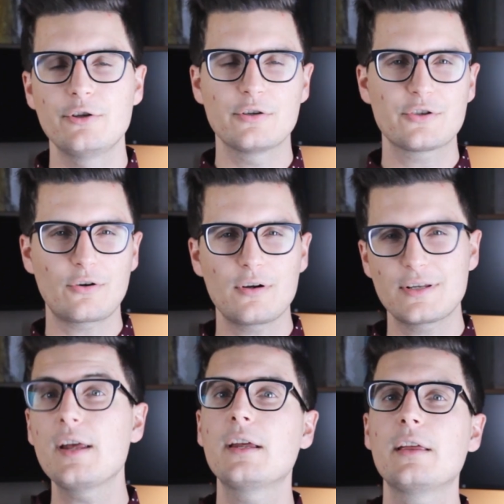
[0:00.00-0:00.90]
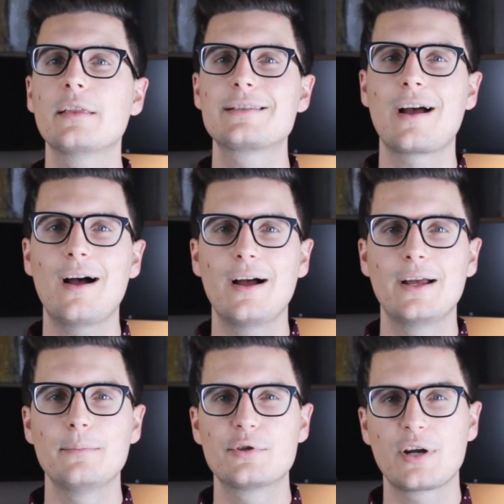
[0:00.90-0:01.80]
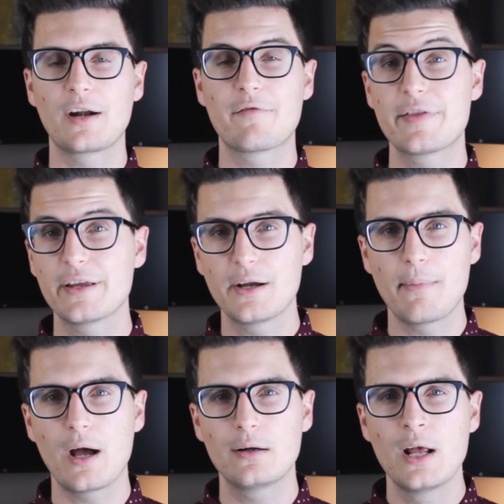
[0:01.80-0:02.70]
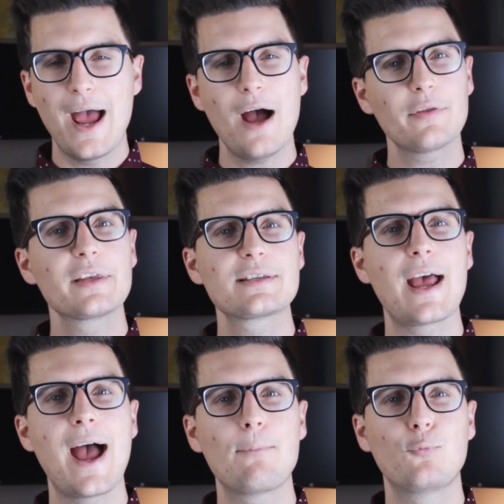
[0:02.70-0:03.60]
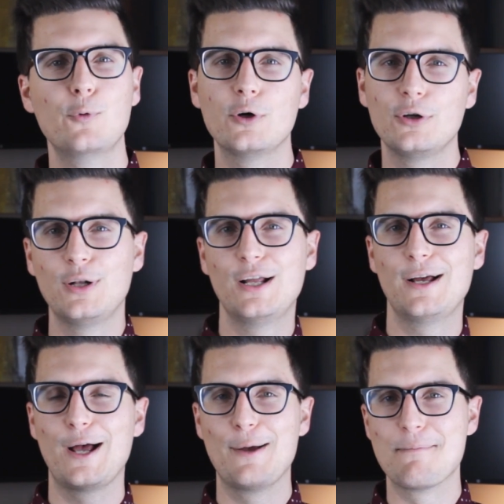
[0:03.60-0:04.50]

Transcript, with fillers: you can start taking the time to kind of think about how this app will Uh,